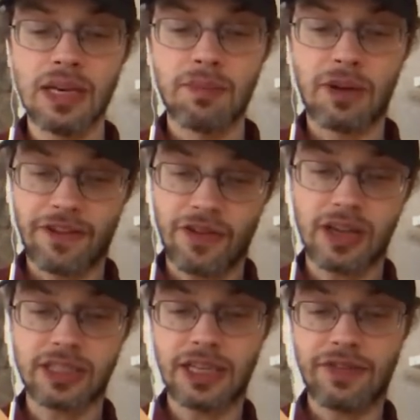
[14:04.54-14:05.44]
My
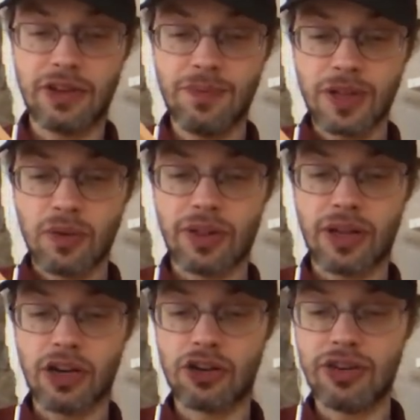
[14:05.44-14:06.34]
first interview with
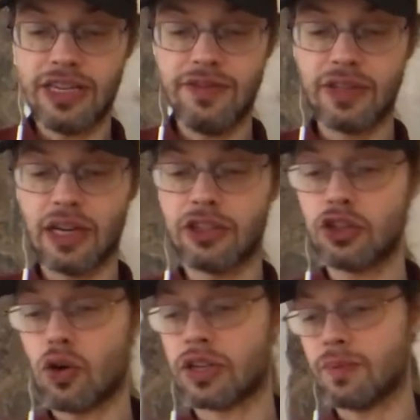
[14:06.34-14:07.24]
her grieved and
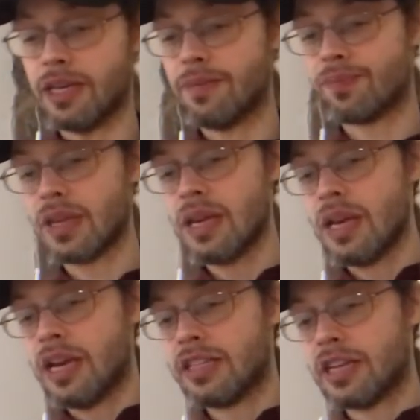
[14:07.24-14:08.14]
shocked me.
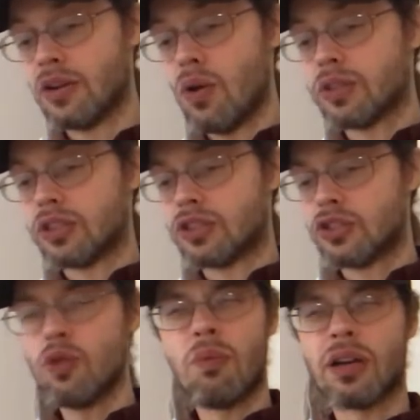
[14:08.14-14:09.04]
She had altered
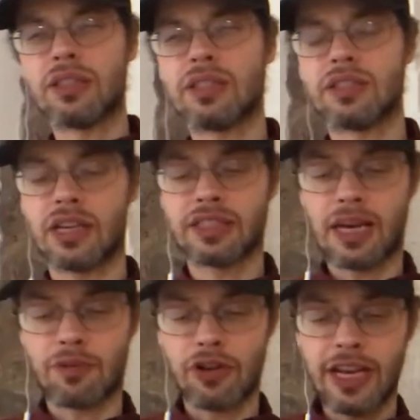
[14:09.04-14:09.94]
so much since our
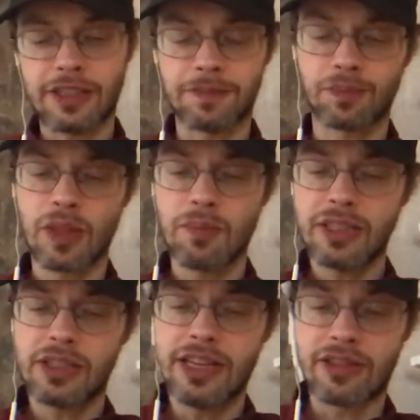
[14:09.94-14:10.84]
separation.
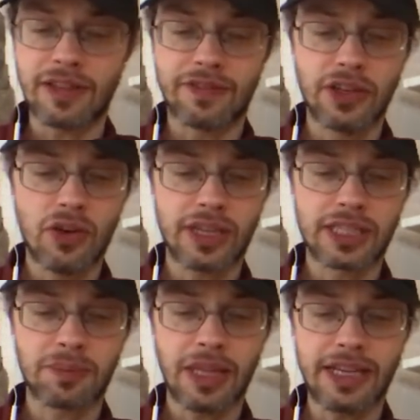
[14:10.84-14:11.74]
Mr. Heathcliff did not
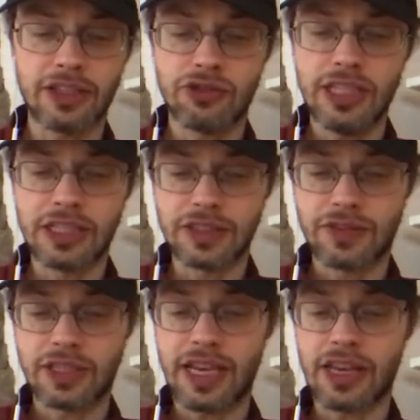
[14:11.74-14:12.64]
explain his reasons
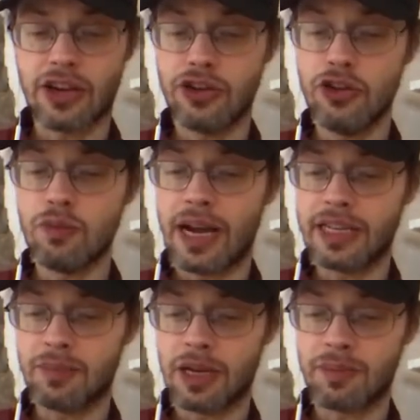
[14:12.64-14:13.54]
for taking a new
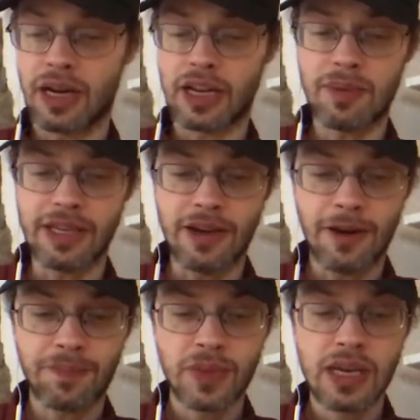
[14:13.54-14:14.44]
mind about my coming here.
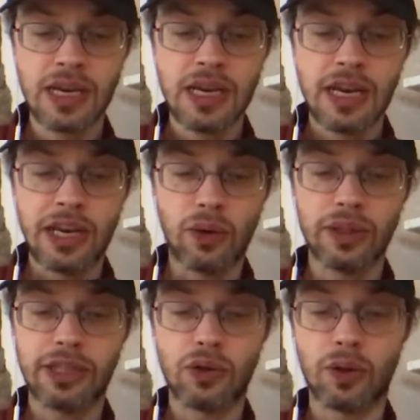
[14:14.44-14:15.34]
He
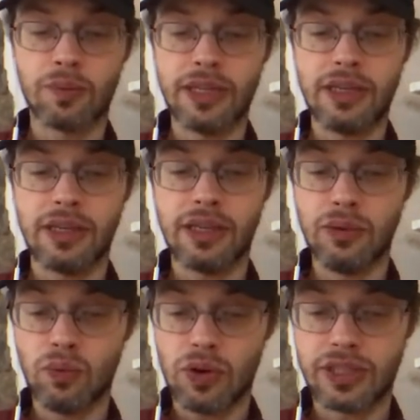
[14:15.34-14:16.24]
only told me he
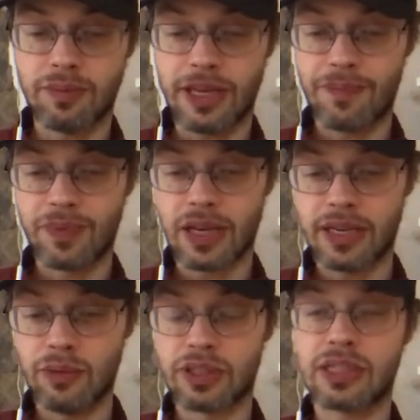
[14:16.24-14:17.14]
wanted me, and
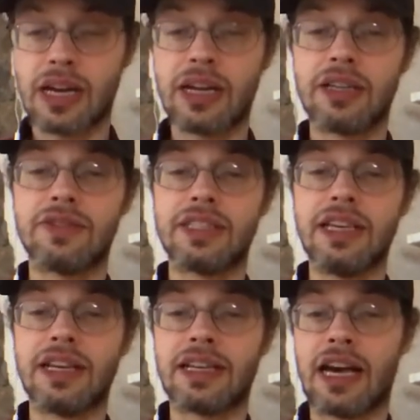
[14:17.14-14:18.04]
he was tired of
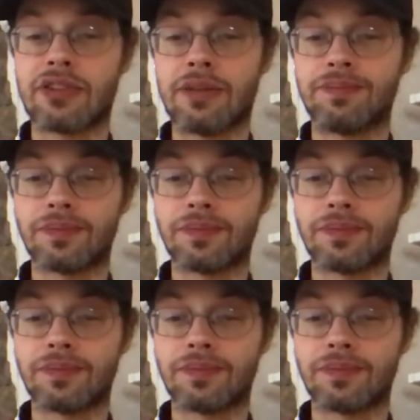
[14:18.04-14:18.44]
seeing Catherine.